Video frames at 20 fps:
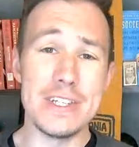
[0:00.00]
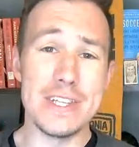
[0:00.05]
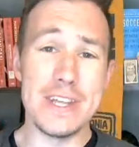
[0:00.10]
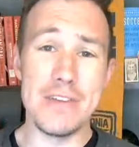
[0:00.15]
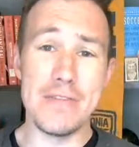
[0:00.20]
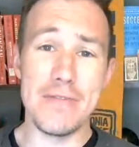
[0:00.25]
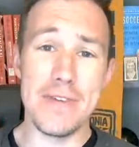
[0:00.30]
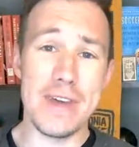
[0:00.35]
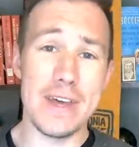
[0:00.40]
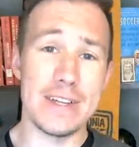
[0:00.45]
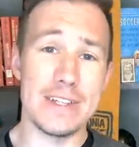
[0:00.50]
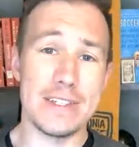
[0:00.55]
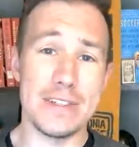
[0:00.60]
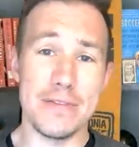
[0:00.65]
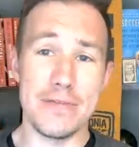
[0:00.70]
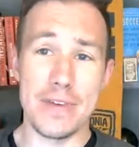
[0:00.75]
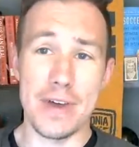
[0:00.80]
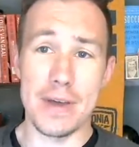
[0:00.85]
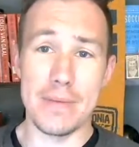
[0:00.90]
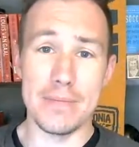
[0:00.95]
in advance if
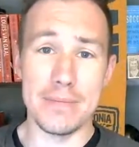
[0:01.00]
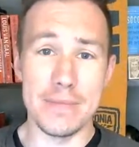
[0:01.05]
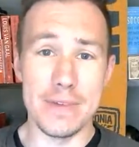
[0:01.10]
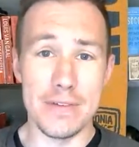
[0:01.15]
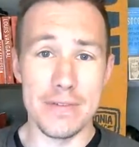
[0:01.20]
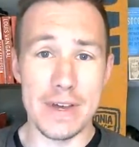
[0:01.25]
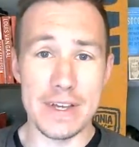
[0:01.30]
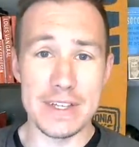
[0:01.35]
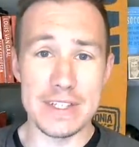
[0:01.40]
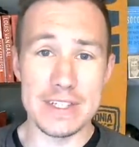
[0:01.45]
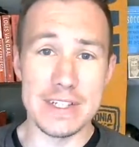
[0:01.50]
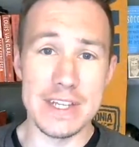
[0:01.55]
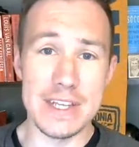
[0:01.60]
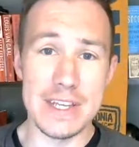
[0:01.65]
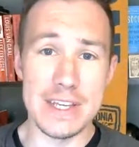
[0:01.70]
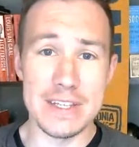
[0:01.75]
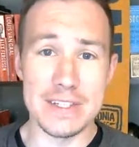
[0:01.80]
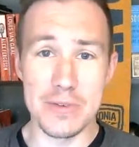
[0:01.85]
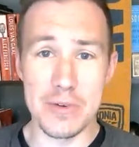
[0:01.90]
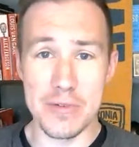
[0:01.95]
I
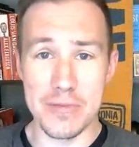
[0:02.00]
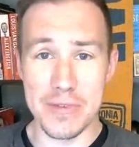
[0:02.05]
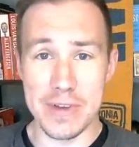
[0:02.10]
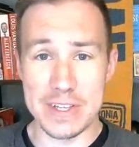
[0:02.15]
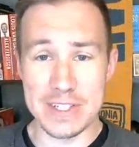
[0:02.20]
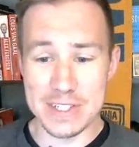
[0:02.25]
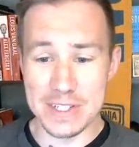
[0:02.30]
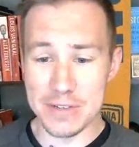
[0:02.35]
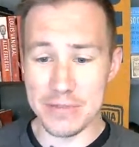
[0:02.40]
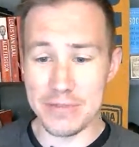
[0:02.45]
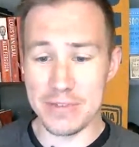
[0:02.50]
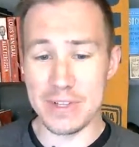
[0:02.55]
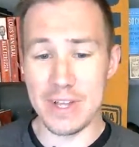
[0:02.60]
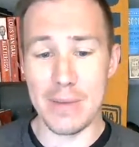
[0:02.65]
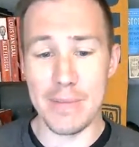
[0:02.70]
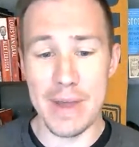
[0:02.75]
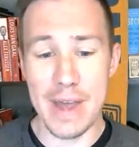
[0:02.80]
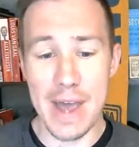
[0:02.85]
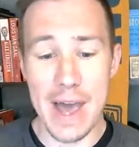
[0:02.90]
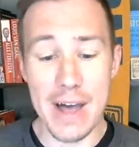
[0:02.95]
sneeze or if I sniff a lot.
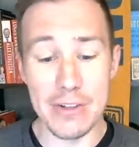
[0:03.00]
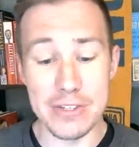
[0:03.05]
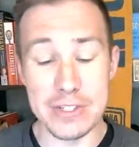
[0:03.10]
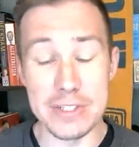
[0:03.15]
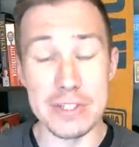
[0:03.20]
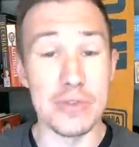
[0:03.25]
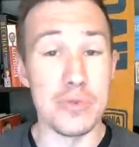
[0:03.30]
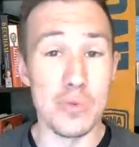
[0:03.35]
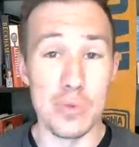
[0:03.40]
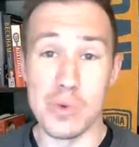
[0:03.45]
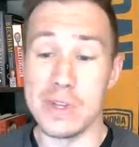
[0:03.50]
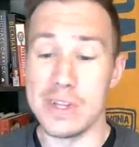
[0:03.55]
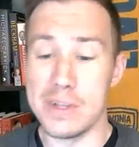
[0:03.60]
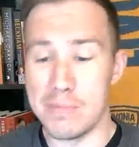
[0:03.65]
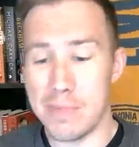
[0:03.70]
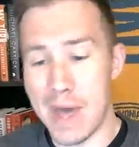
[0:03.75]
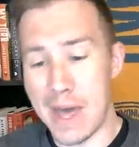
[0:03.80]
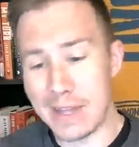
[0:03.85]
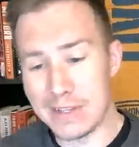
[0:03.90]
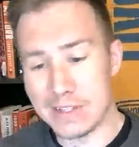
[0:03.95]
My allergies are really
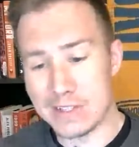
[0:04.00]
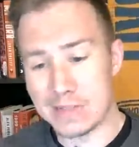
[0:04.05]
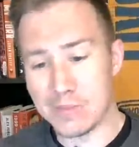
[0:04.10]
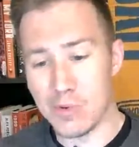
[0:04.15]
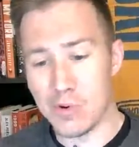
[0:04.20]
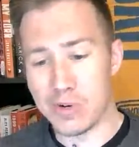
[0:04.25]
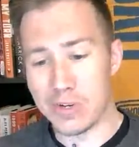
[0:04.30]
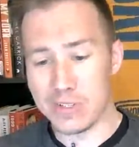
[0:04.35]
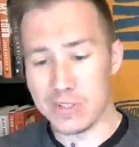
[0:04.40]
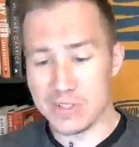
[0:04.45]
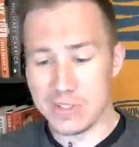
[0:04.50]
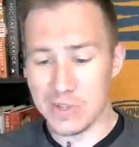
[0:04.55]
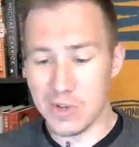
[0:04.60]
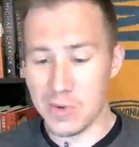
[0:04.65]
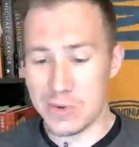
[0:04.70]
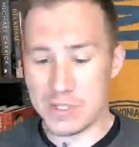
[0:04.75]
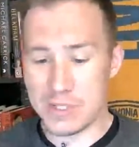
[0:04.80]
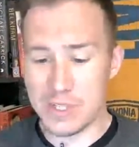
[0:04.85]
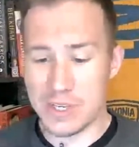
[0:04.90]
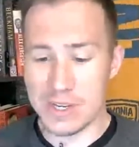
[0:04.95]
bad this morning,
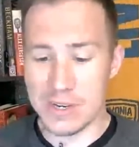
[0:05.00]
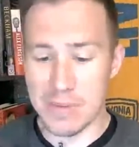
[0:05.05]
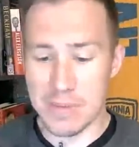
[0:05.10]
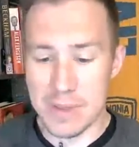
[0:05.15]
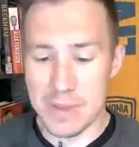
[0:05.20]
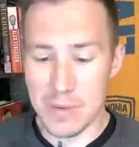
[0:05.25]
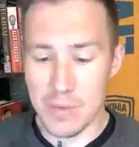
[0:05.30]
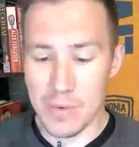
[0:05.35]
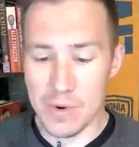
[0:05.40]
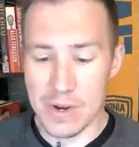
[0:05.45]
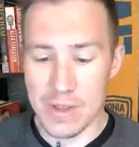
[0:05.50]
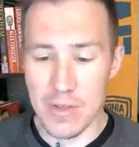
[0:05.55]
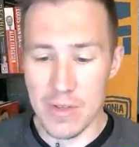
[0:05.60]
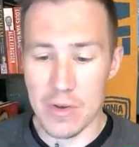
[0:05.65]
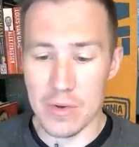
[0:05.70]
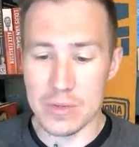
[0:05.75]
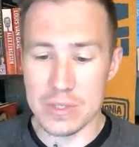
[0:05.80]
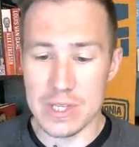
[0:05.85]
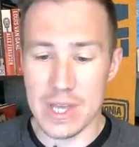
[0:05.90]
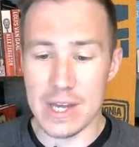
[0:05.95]
so it's going to be one of
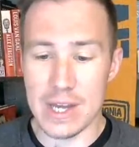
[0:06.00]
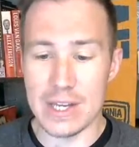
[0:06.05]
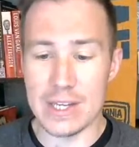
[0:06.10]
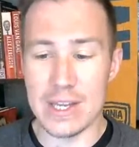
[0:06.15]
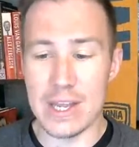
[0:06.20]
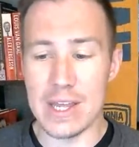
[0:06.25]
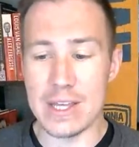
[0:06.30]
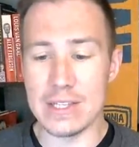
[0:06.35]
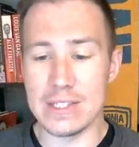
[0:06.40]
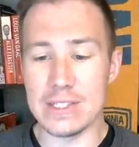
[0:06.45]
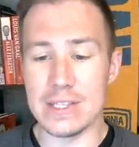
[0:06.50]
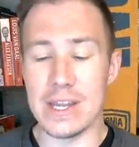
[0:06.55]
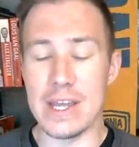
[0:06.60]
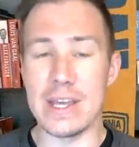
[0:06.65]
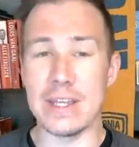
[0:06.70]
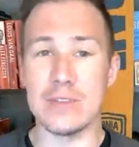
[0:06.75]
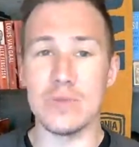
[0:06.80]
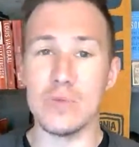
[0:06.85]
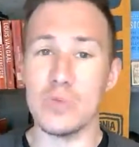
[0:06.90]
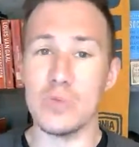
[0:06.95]
those kind of days today.
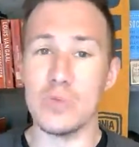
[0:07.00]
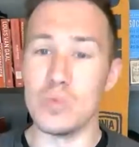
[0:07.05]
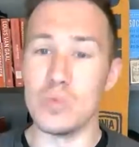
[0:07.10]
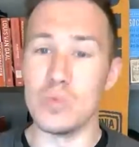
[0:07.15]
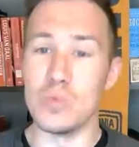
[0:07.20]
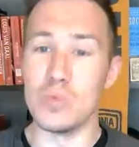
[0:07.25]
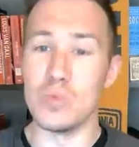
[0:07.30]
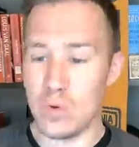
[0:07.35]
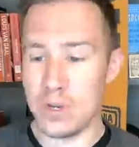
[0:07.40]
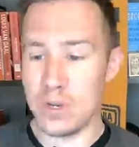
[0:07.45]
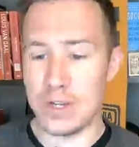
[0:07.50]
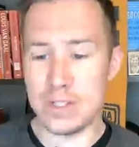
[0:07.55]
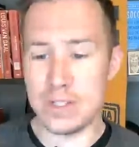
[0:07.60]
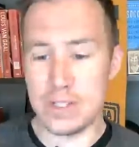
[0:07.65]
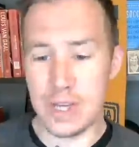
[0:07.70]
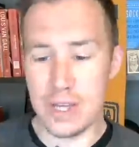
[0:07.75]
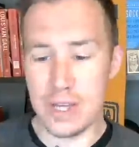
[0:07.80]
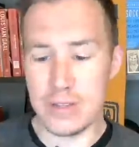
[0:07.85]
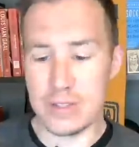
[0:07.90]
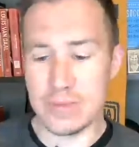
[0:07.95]
It's really cold
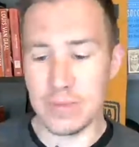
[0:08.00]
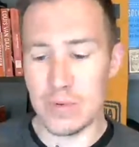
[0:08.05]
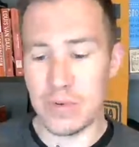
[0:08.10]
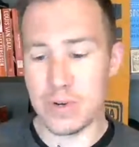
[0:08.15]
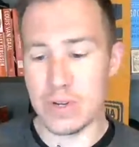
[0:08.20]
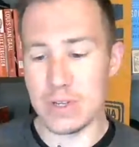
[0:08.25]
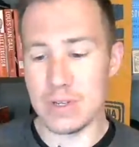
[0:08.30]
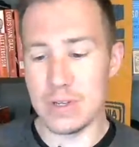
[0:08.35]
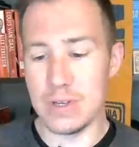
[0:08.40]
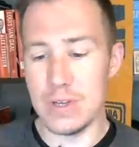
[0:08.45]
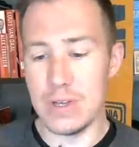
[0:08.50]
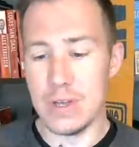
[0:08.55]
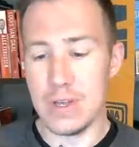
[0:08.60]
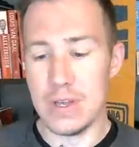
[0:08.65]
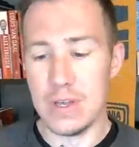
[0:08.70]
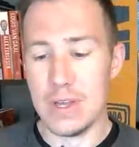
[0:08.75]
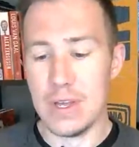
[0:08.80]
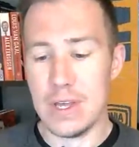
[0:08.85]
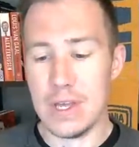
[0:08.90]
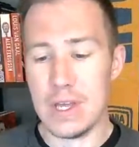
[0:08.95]
outside this morning,
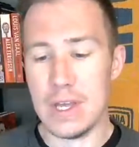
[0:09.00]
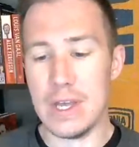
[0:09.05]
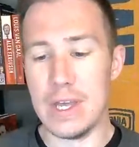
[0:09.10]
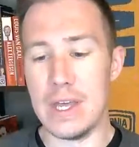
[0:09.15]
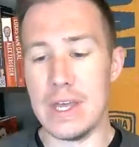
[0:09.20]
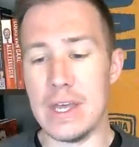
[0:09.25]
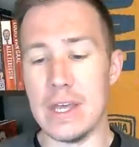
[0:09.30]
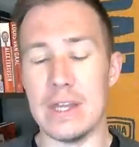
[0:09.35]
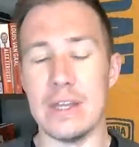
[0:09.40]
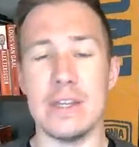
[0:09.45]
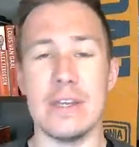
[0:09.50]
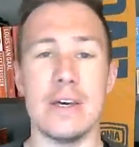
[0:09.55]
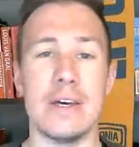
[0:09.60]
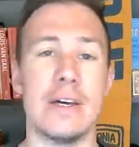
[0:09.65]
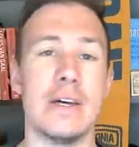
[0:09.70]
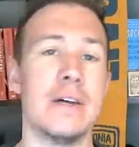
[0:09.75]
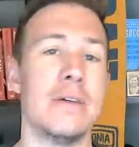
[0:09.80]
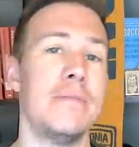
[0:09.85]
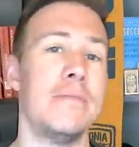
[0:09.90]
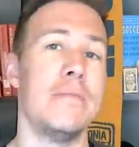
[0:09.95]
and
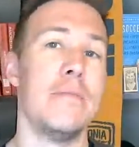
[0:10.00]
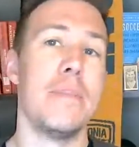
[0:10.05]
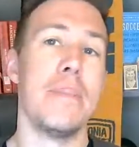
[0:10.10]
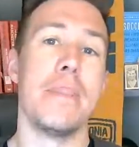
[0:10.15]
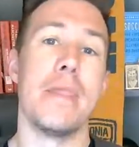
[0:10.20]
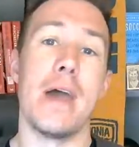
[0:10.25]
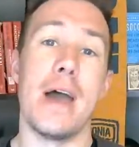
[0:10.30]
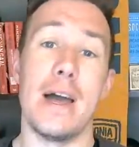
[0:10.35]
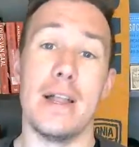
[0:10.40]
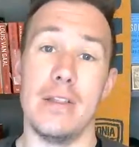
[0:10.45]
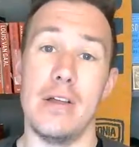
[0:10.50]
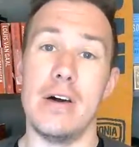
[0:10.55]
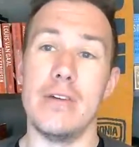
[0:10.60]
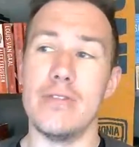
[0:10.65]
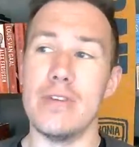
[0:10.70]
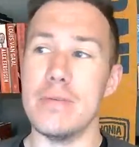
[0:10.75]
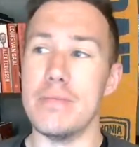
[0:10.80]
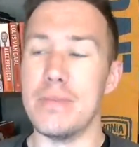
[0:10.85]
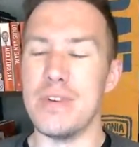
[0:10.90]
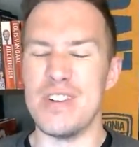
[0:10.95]
I love
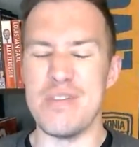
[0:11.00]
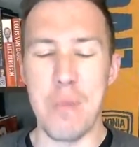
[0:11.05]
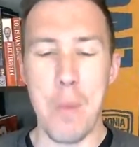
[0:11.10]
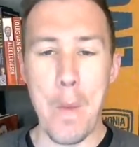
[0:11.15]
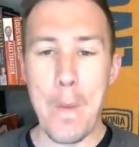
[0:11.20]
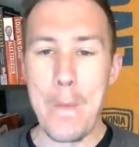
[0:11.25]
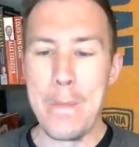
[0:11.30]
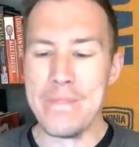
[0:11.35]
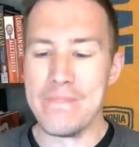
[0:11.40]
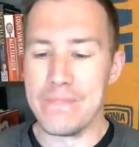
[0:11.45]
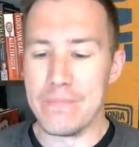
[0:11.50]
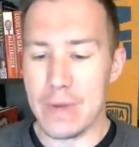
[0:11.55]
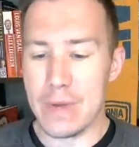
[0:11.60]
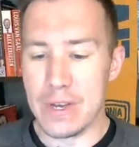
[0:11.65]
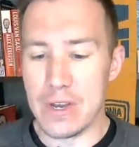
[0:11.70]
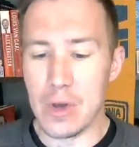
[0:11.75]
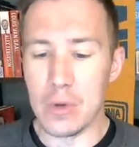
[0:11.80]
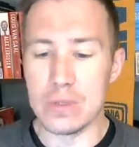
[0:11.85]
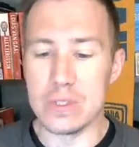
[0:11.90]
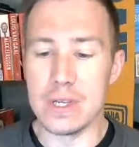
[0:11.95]
it, but my
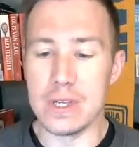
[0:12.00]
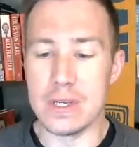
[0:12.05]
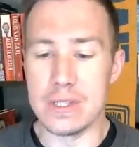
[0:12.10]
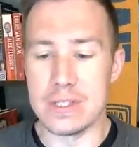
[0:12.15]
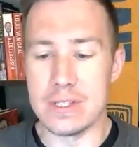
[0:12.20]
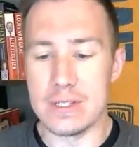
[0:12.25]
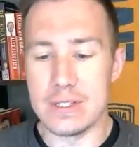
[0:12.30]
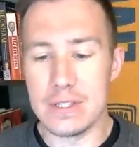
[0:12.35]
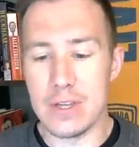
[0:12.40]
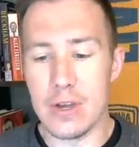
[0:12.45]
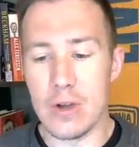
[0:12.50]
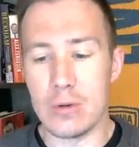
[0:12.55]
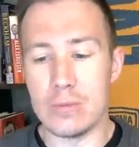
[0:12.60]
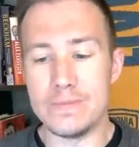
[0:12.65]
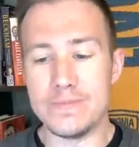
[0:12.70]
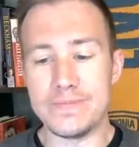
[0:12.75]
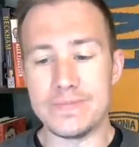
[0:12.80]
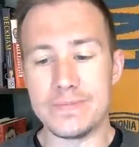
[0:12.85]
nose doesn't. So